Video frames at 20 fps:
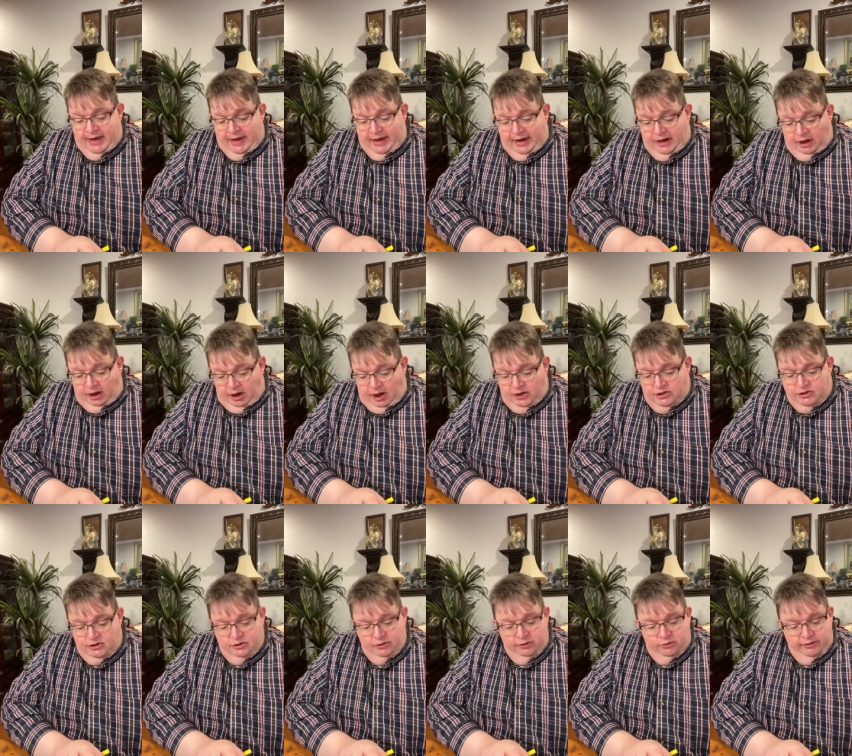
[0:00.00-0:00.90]
and
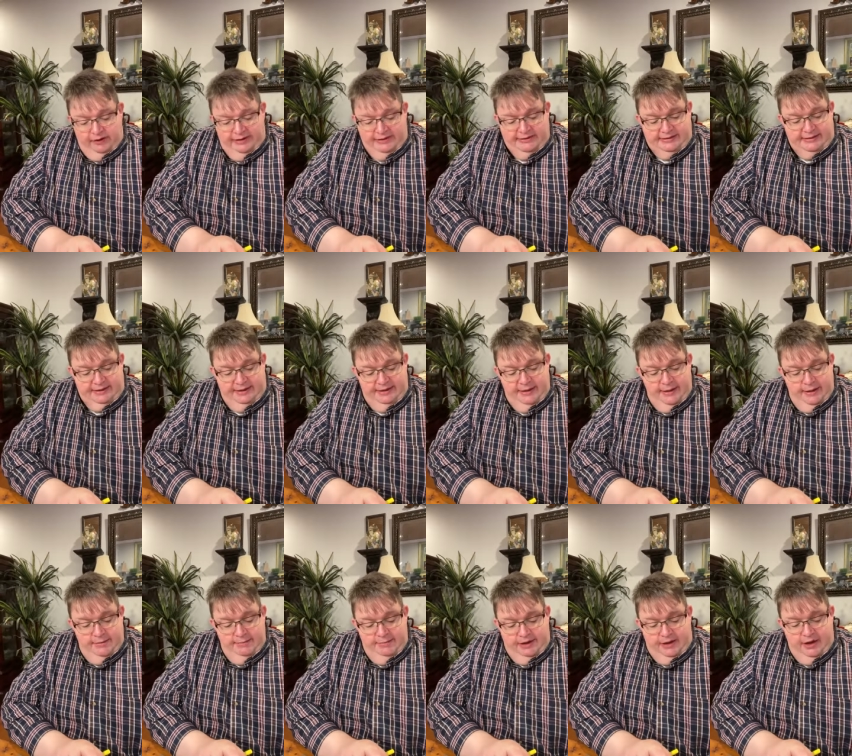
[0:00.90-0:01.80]
logical reasoning
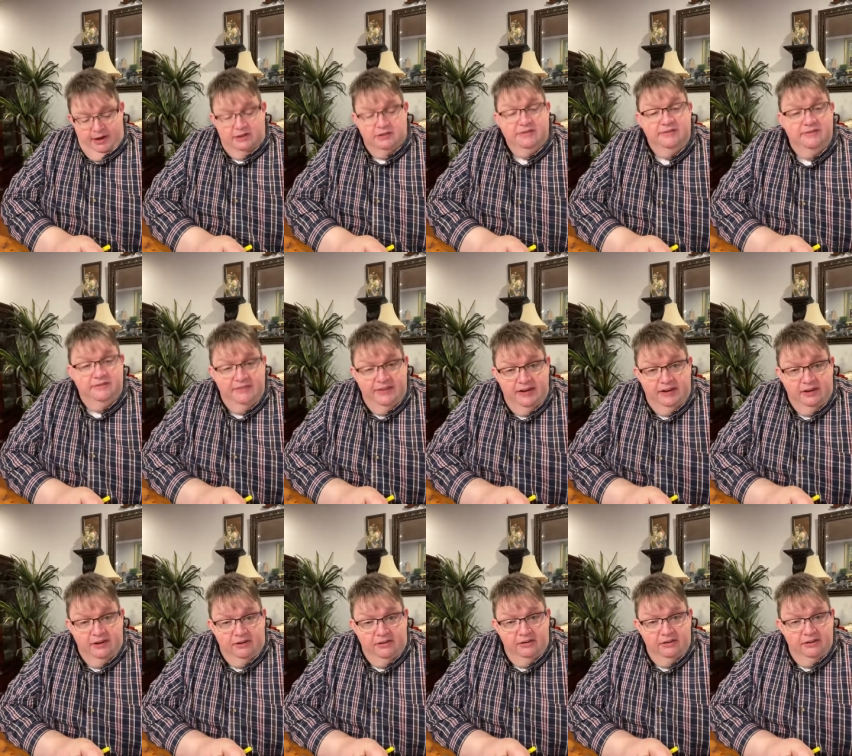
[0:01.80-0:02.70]
because
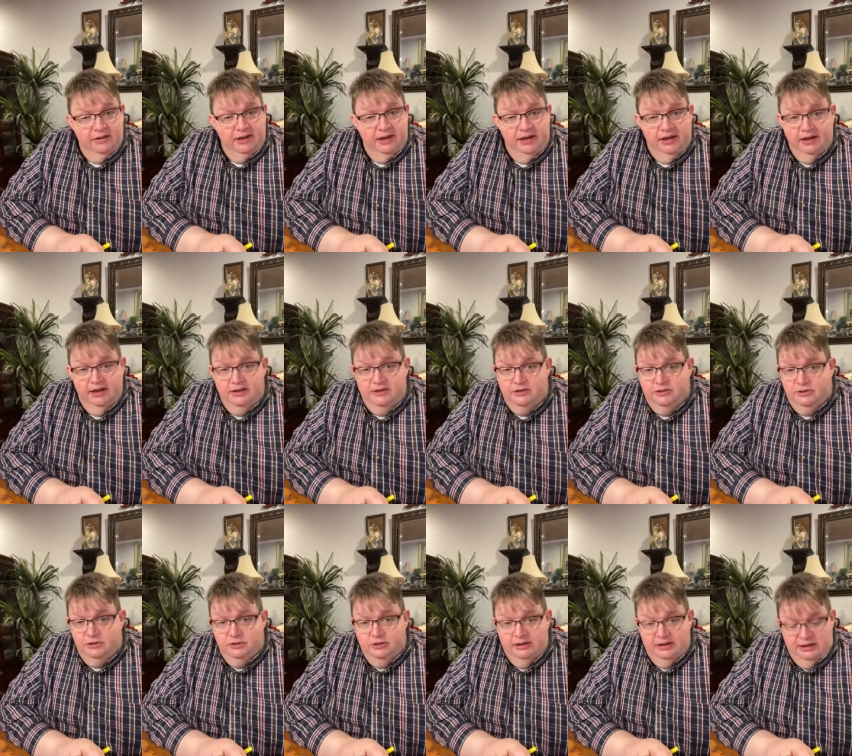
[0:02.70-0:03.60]
fear
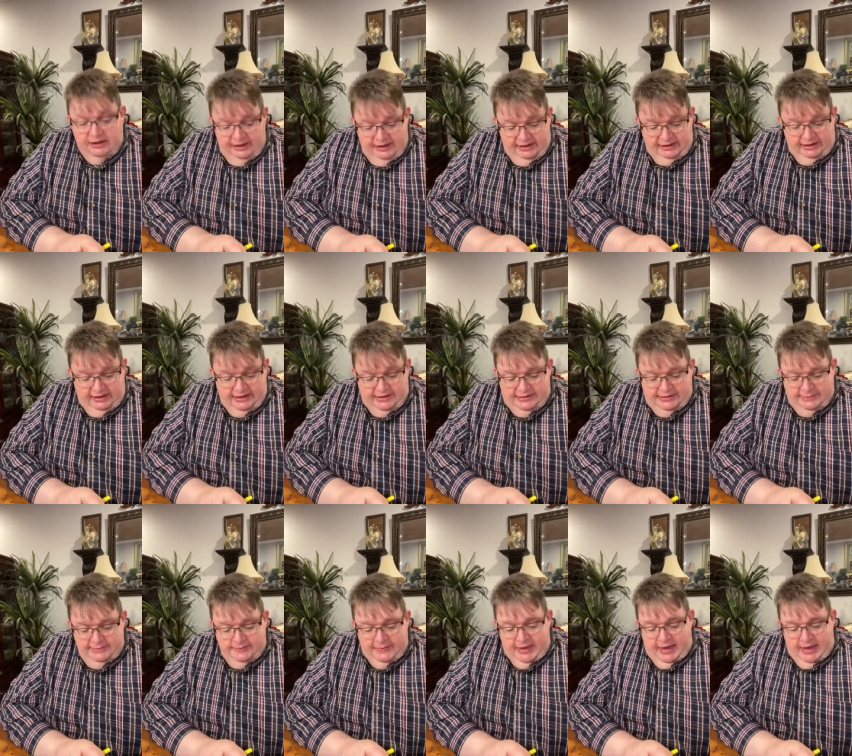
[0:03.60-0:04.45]
is relentless.